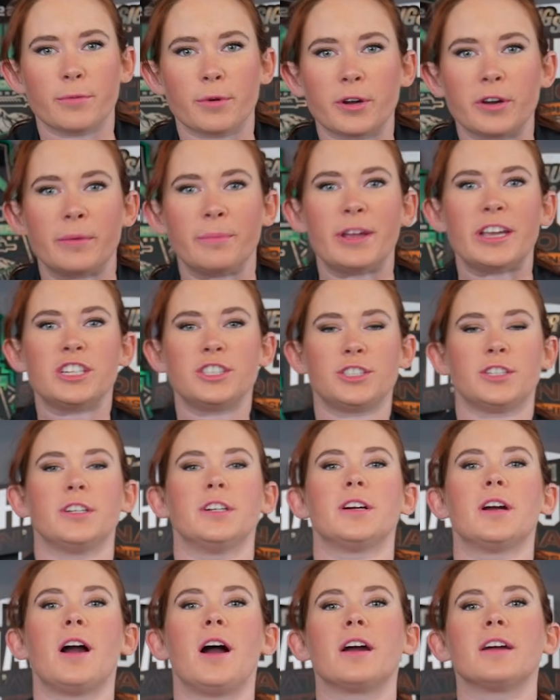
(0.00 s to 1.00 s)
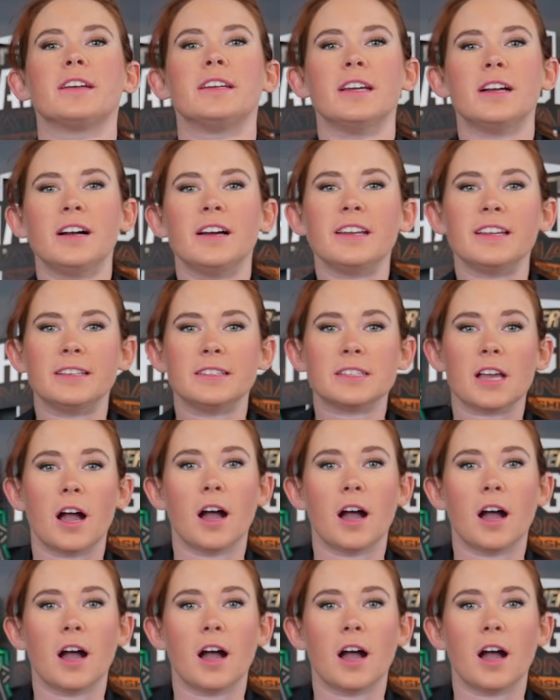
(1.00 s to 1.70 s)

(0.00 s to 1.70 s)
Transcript: We're going to make sure our gun is